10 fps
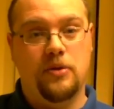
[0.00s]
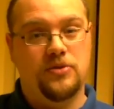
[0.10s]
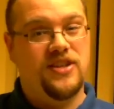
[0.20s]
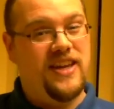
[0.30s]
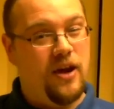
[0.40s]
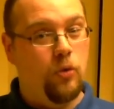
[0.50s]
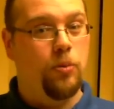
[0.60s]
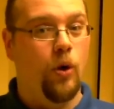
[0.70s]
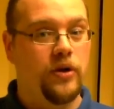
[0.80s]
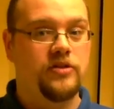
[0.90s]
It was kill
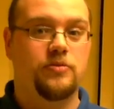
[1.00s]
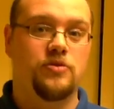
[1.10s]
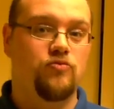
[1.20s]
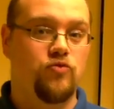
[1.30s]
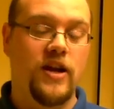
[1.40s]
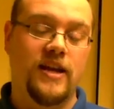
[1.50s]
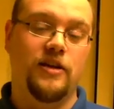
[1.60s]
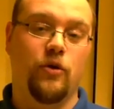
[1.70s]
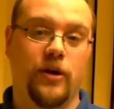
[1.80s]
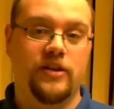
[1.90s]
point, which was really
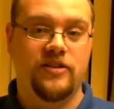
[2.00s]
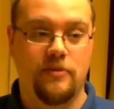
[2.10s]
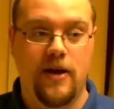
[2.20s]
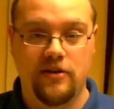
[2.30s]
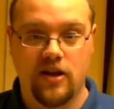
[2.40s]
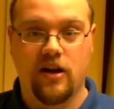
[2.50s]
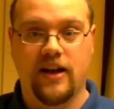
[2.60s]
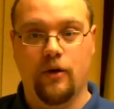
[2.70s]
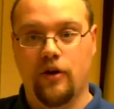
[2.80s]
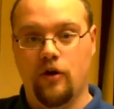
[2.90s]
annoying because it meant Dark
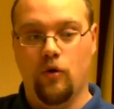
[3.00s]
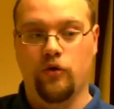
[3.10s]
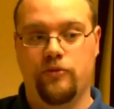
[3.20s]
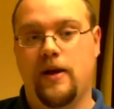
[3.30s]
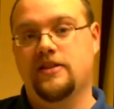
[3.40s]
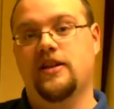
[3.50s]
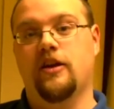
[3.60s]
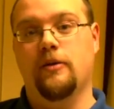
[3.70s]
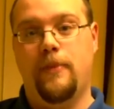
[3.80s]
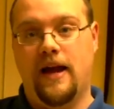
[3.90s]
Eldar automatically
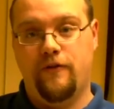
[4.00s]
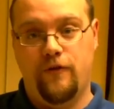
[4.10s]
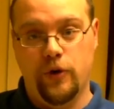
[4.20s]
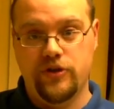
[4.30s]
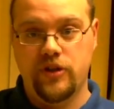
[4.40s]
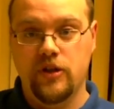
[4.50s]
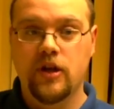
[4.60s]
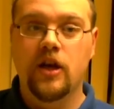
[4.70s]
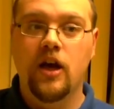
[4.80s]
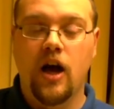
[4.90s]
on a back foot.
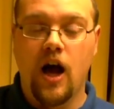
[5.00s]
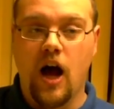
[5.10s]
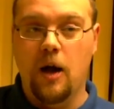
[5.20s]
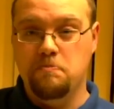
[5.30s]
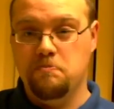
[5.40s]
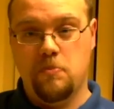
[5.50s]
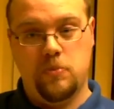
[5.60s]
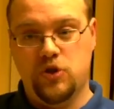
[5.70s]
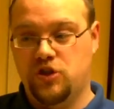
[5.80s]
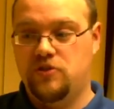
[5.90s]

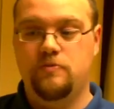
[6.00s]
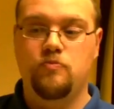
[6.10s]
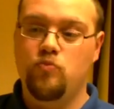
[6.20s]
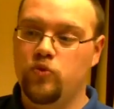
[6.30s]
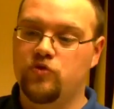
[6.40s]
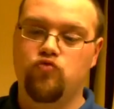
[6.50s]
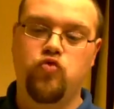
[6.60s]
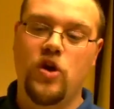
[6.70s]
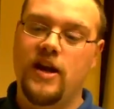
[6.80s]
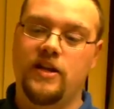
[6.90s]
Just was
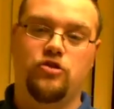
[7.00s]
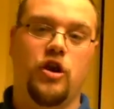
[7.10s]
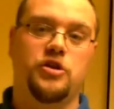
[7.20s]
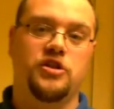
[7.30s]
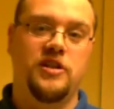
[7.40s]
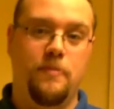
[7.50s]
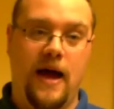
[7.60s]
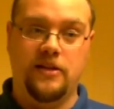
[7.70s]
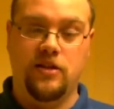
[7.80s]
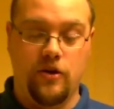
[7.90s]
really atrociously
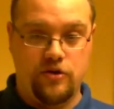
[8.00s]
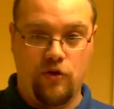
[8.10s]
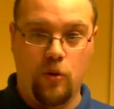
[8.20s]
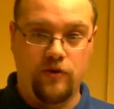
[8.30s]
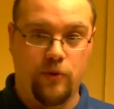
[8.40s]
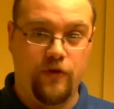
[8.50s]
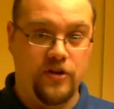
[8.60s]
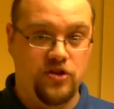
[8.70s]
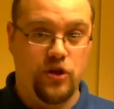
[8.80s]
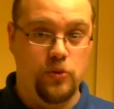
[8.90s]
bad dice rolling. My
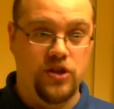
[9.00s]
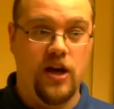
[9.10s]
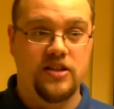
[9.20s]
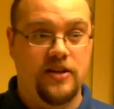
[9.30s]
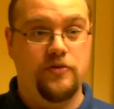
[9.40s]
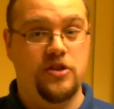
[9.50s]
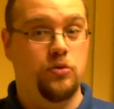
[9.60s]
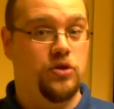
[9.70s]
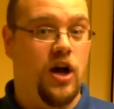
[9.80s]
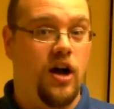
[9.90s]
first 2 turns, every
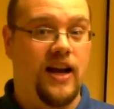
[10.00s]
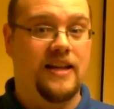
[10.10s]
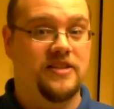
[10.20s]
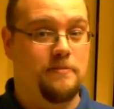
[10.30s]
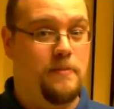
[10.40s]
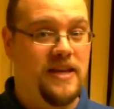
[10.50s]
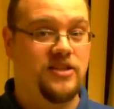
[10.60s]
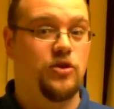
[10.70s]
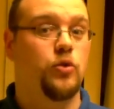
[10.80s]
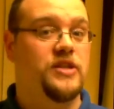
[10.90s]
single Dark Lance
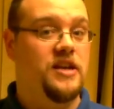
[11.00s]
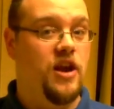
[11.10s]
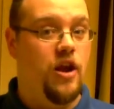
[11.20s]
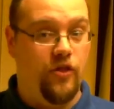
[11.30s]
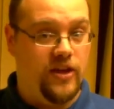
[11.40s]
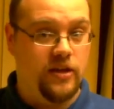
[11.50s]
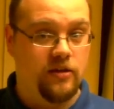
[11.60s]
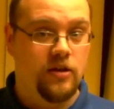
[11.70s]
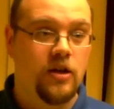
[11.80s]
missed or did nothing.